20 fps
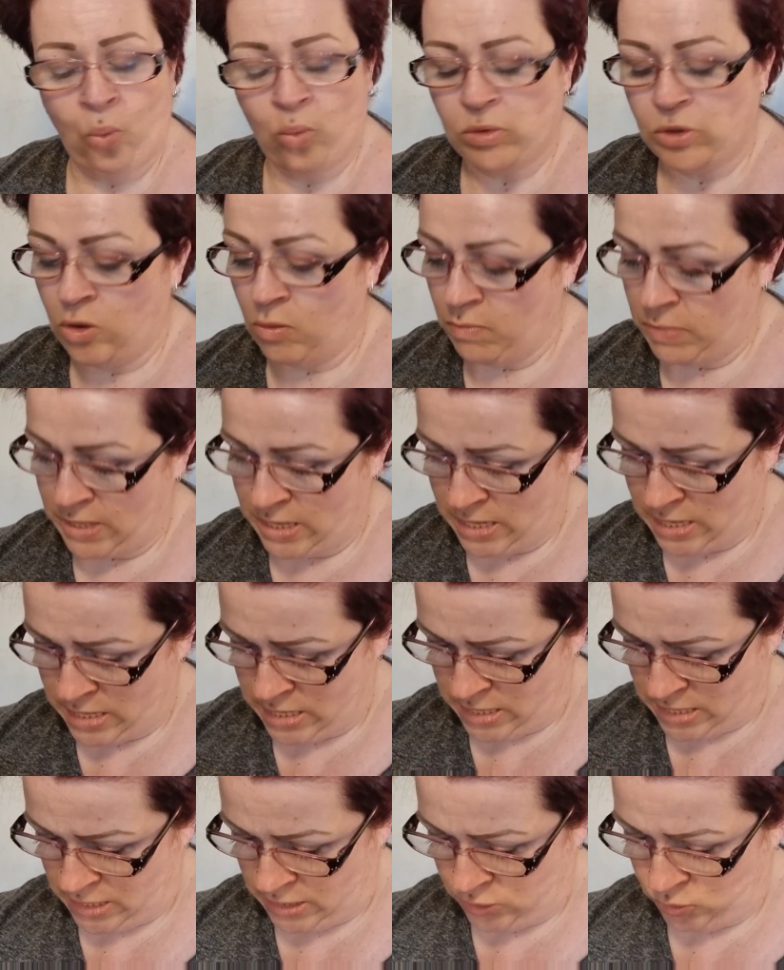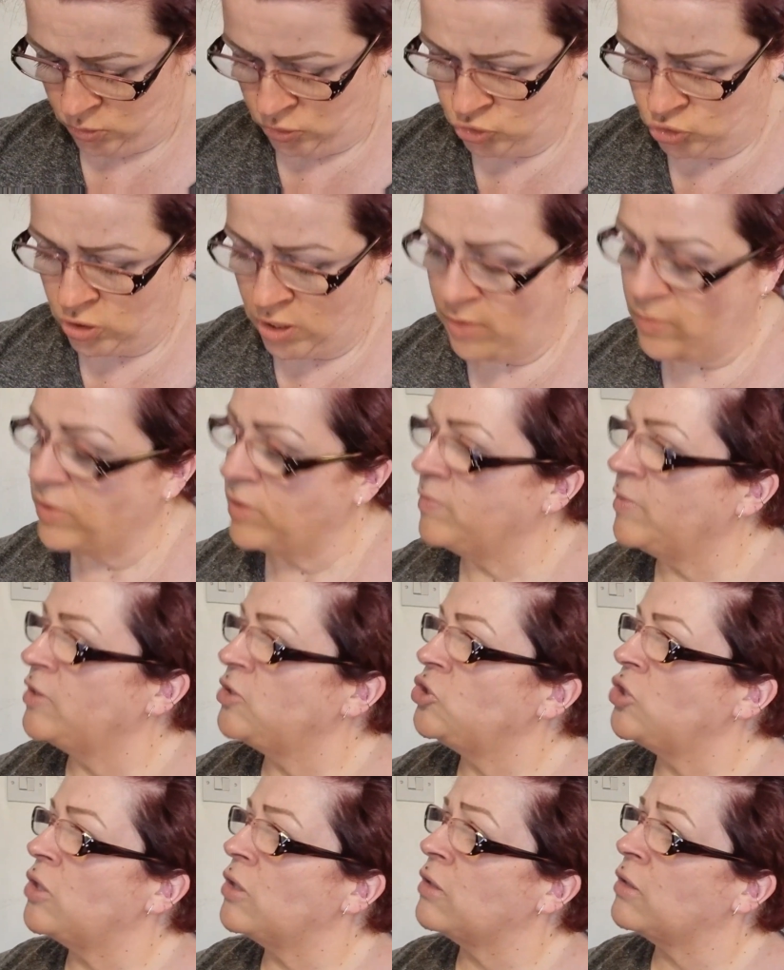Not bad. Do you want to try one of my
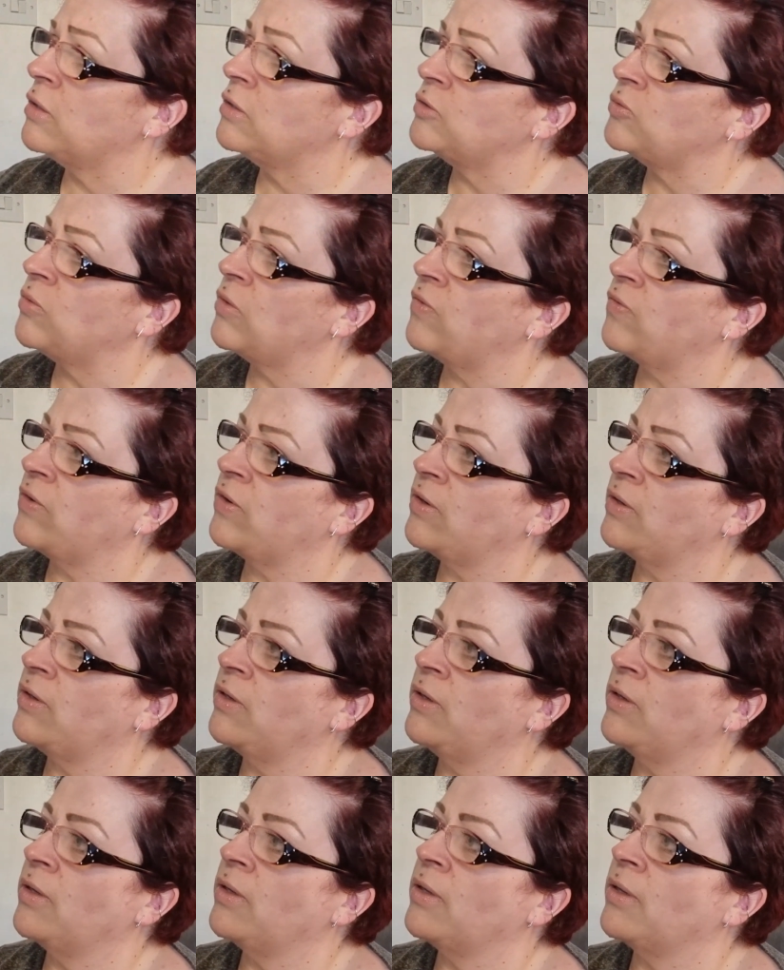chocolates, Warren?